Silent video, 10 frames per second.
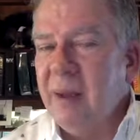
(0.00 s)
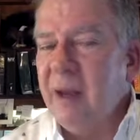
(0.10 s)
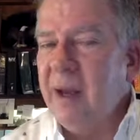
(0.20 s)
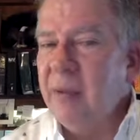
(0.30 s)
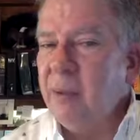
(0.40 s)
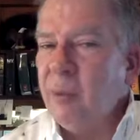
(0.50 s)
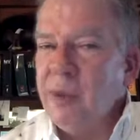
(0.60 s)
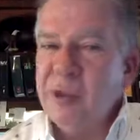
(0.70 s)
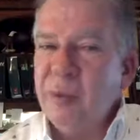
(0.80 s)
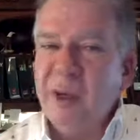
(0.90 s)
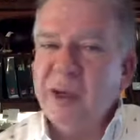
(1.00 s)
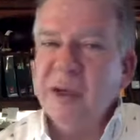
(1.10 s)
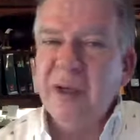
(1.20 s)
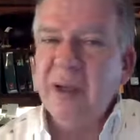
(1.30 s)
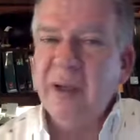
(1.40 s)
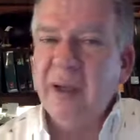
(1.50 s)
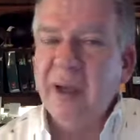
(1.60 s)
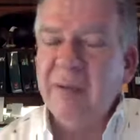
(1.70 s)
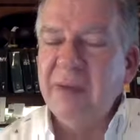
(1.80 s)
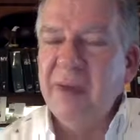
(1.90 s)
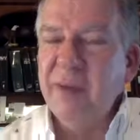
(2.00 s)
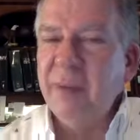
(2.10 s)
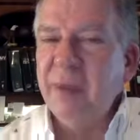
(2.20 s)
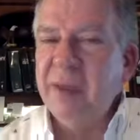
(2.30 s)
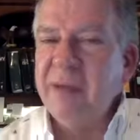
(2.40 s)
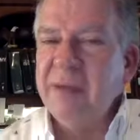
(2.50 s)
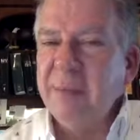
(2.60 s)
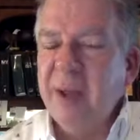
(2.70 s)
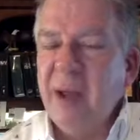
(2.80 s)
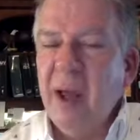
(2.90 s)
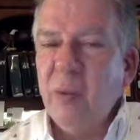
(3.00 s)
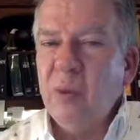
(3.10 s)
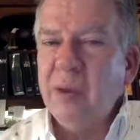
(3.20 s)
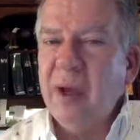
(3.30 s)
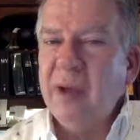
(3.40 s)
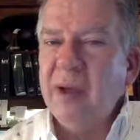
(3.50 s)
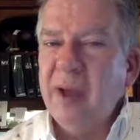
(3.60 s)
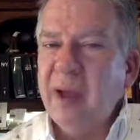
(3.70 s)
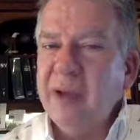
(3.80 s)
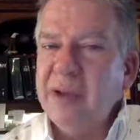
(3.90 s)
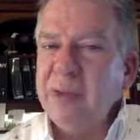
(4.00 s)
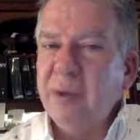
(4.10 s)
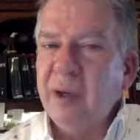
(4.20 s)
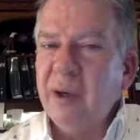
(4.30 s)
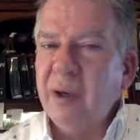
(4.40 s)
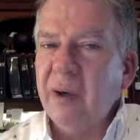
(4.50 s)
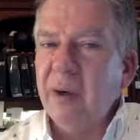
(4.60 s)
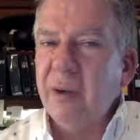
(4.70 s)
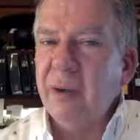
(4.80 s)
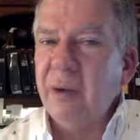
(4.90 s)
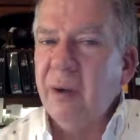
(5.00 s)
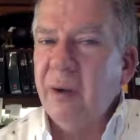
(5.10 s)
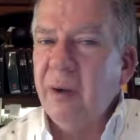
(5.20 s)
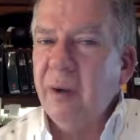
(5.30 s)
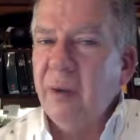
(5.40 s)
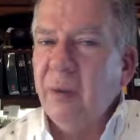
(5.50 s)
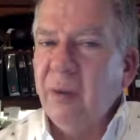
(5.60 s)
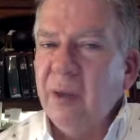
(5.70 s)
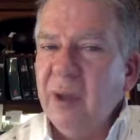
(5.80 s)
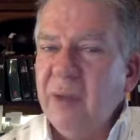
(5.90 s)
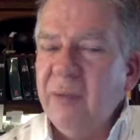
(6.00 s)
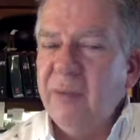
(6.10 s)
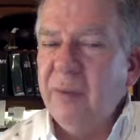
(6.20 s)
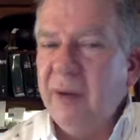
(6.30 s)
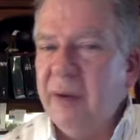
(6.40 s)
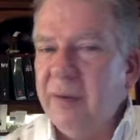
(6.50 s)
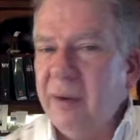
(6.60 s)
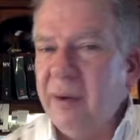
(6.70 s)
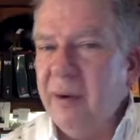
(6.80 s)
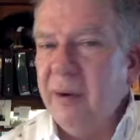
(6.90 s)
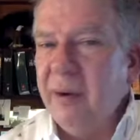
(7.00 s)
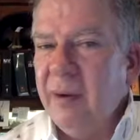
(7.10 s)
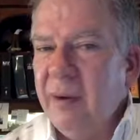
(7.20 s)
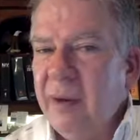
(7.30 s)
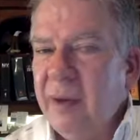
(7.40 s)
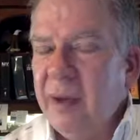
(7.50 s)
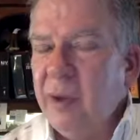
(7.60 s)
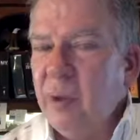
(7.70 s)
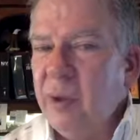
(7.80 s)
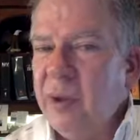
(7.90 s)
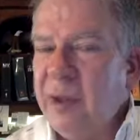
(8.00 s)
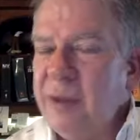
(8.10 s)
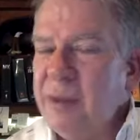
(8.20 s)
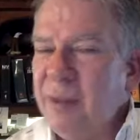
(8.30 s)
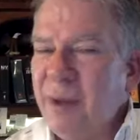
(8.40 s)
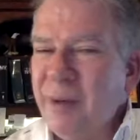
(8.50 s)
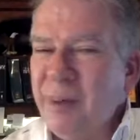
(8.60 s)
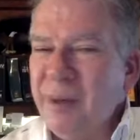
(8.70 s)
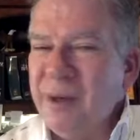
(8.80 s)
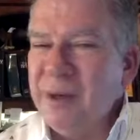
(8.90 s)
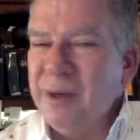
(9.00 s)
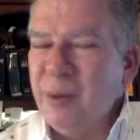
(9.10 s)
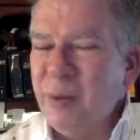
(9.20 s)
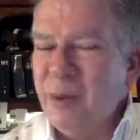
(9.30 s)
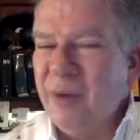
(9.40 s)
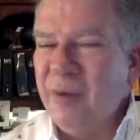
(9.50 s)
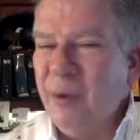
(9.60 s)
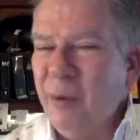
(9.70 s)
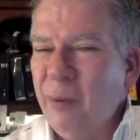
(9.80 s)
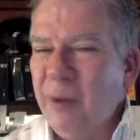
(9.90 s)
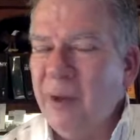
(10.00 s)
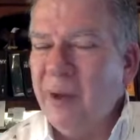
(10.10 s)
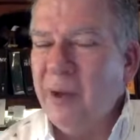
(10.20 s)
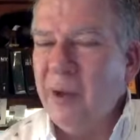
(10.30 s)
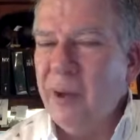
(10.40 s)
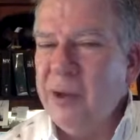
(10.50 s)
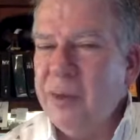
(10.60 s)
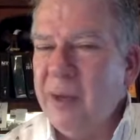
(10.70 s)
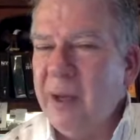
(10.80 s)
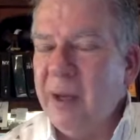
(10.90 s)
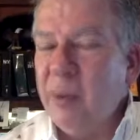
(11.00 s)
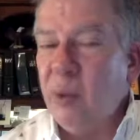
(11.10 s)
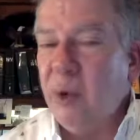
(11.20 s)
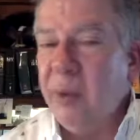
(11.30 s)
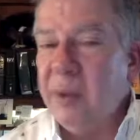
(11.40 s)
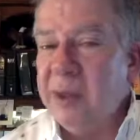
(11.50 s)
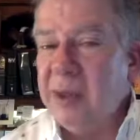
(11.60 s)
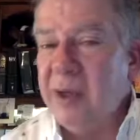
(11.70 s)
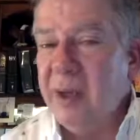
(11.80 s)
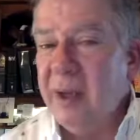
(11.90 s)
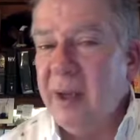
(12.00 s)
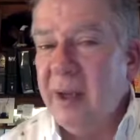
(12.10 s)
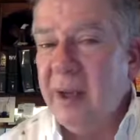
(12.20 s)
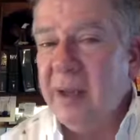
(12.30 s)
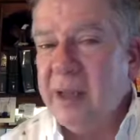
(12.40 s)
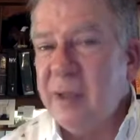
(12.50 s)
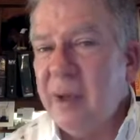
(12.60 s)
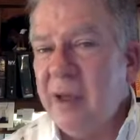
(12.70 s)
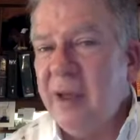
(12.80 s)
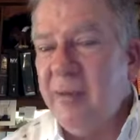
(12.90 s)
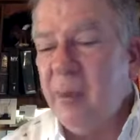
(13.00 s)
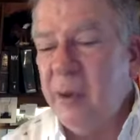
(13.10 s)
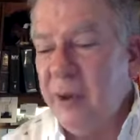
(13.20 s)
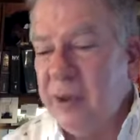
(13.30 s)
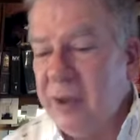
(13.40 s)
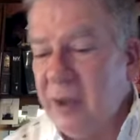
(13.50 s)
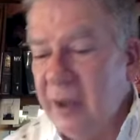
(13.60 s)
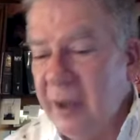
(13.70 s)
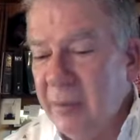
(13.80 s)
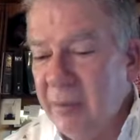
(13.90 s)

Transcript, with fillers: I am the resurrection and the life. He who believes in me will not die in spirit or will live forever in a world that is a better place, a world of hope and encouragement and promise. And that's what I leave with you today.